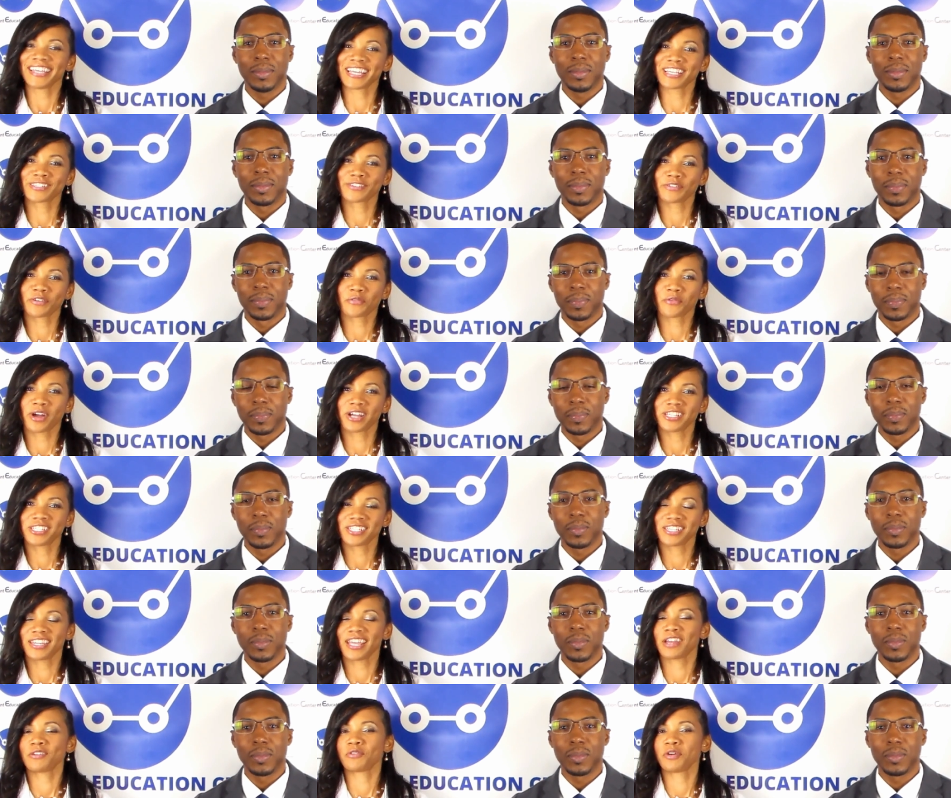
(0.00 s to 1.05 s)
Speaker 1: Thanks for
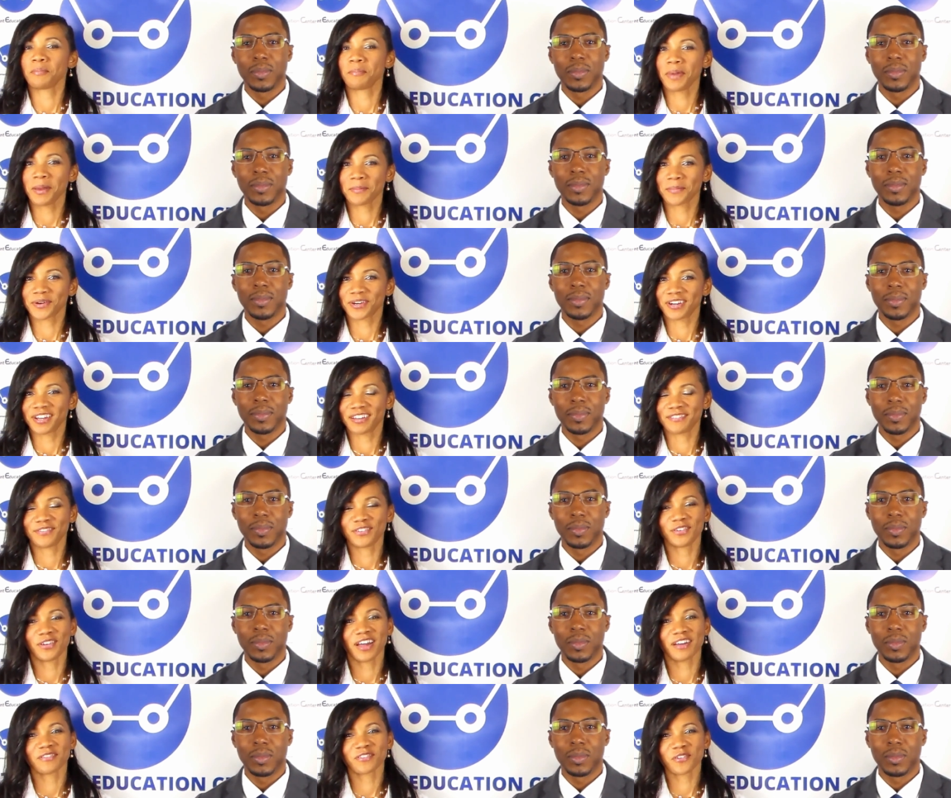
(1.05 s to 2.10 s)
watching, and remember, if
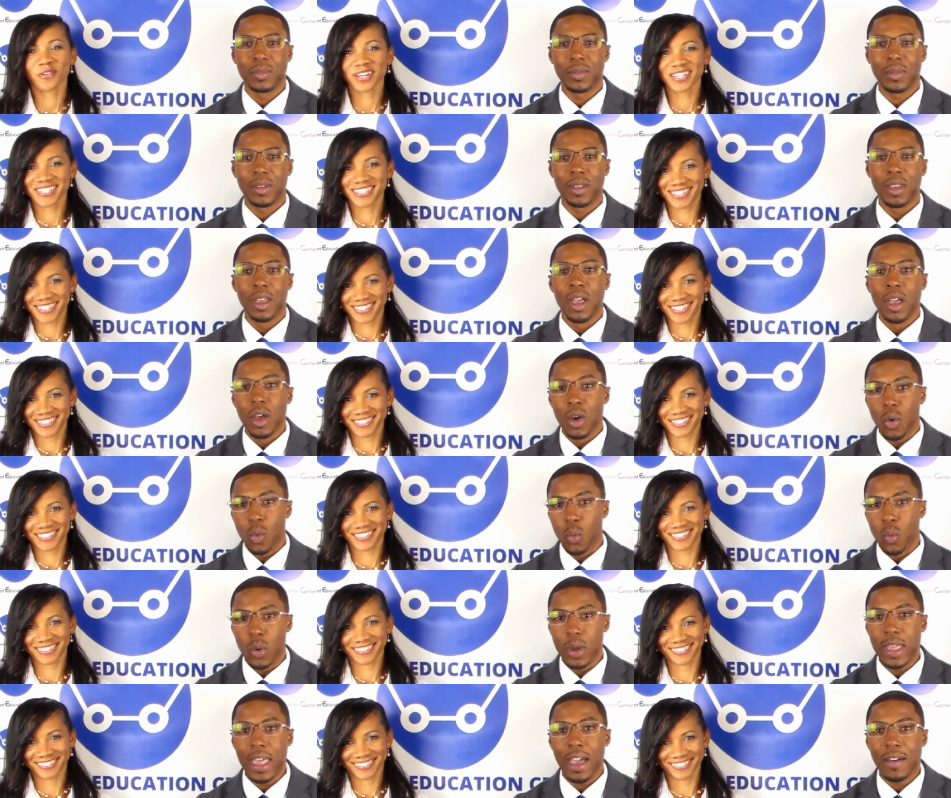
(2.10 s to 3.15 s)
you have
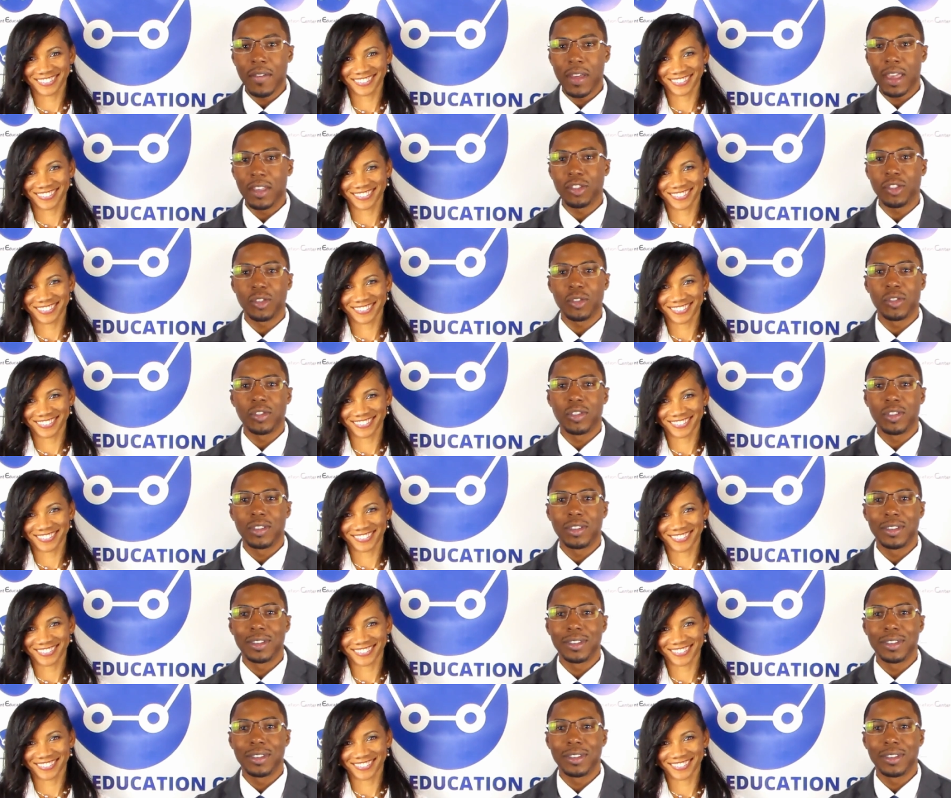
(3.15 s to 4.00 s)
questions, we
Speaker 2: have answers.